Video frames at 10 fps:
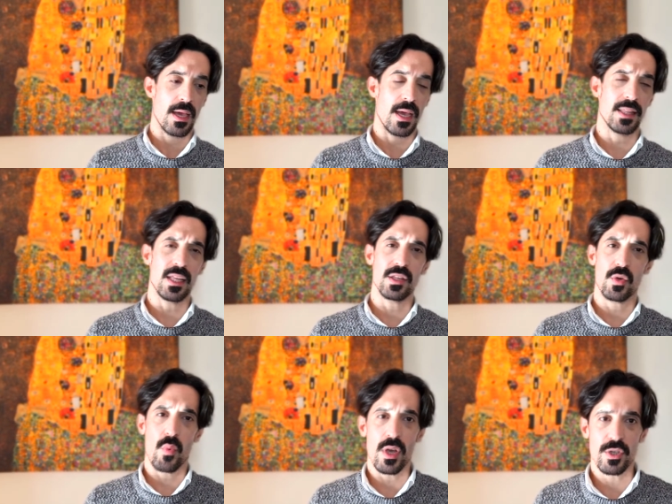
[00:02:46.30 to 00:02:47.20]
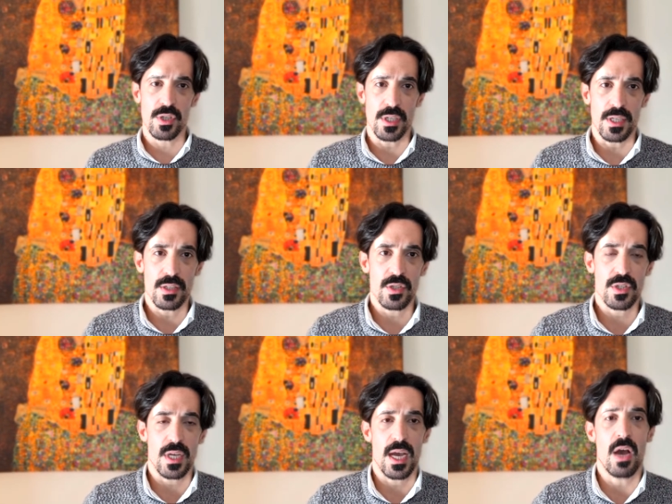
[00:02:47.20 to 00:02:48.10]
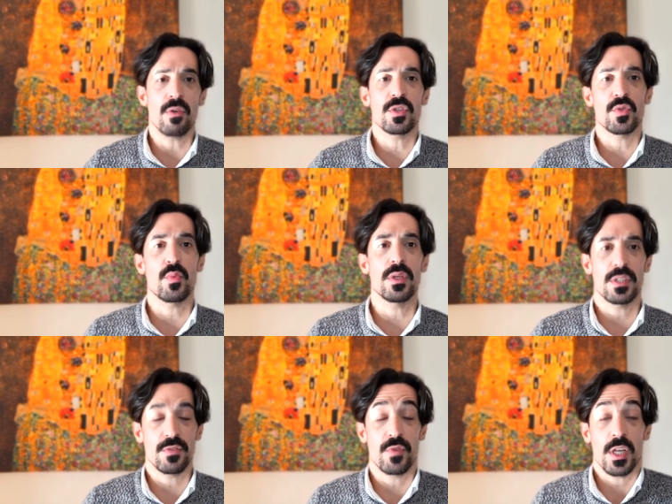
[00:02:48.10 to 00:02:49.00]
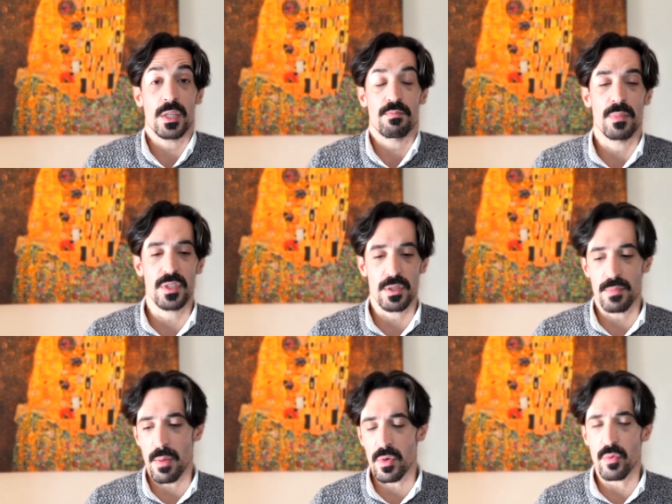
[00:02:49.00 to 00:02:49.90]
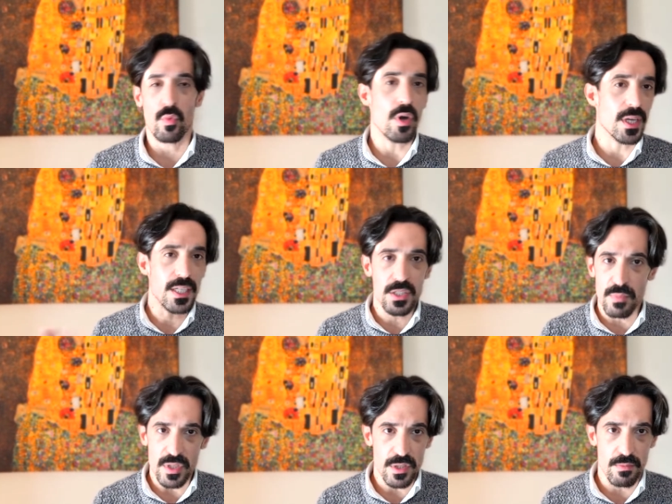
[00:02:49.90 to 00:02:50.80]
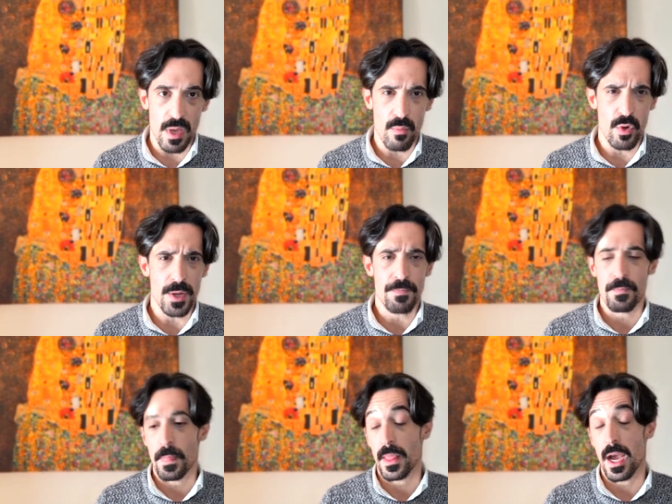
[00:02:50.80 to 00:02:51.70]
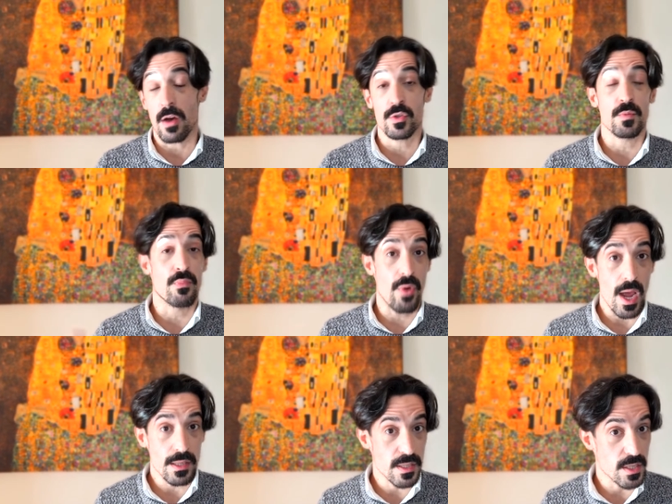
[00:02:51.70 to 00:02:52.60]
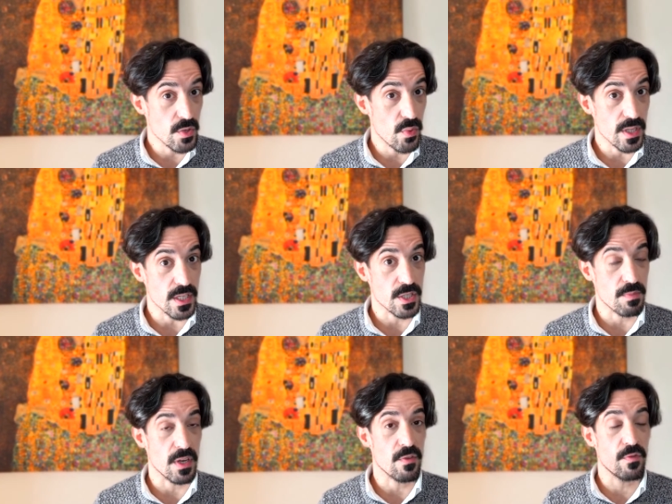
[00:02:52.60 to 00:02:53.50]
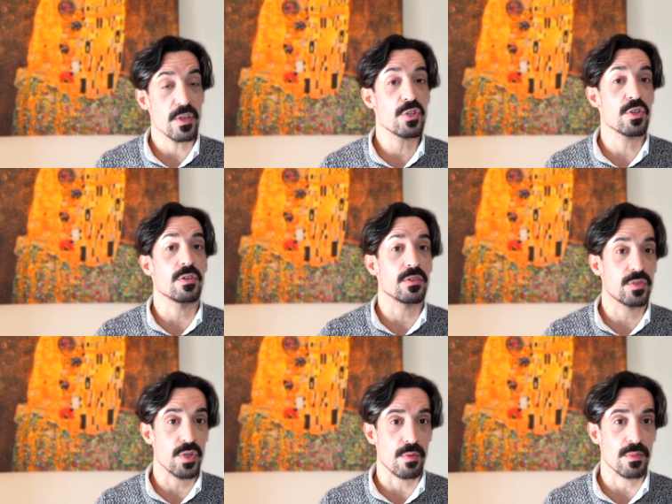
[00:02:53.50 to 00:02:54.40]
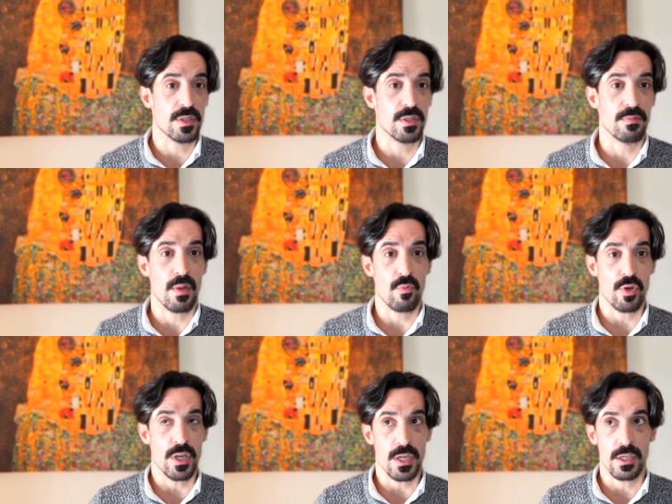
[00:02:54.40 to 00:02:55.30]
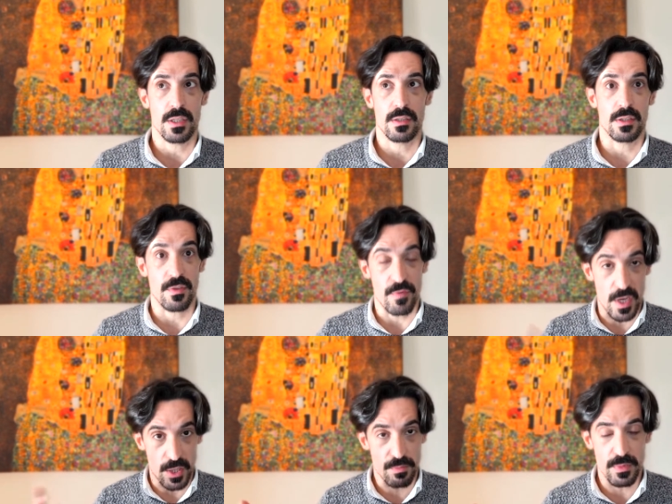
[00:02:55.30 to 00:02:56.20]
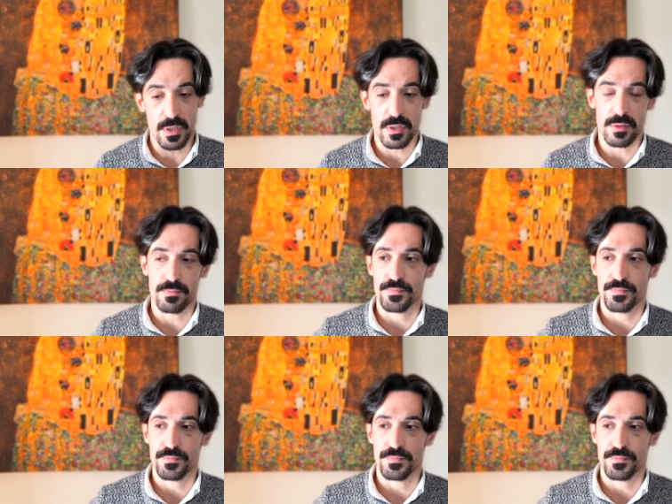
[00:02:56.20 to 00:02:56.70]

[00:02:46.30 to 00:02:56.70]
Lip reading: And then the question is, how does one develop muscle memory? What is muscle memory? How to practice in a way that is beneficial to your muscle memory development?